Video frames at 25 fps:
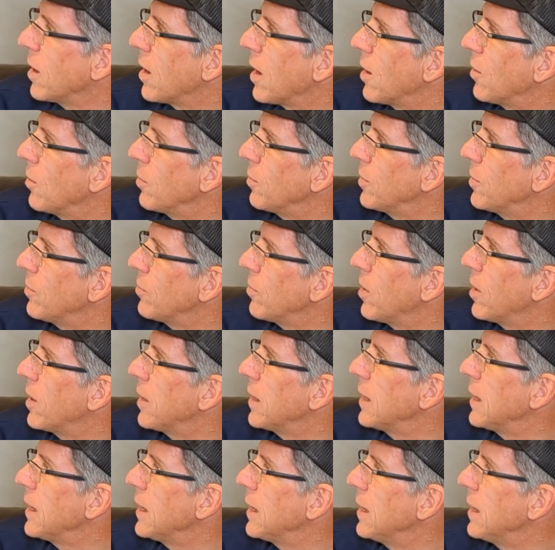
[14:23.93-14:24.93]
I will be
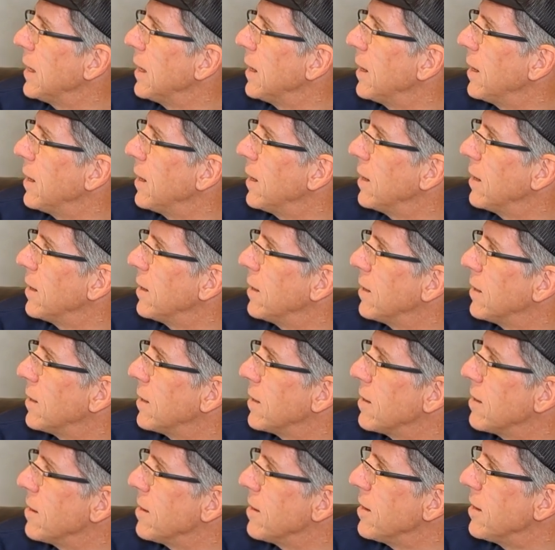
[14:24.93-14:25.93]
running in
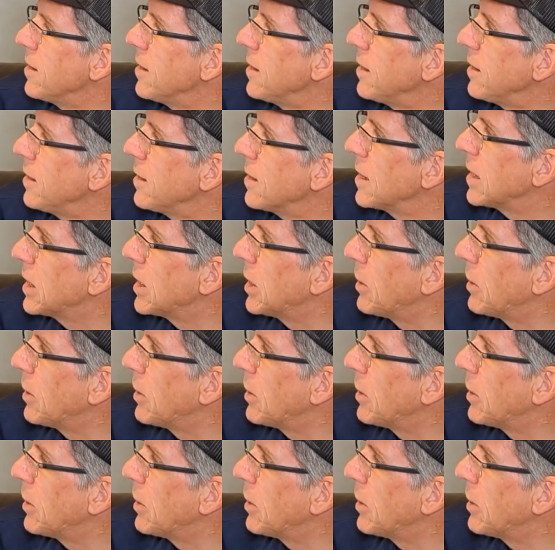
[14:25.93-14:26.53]
the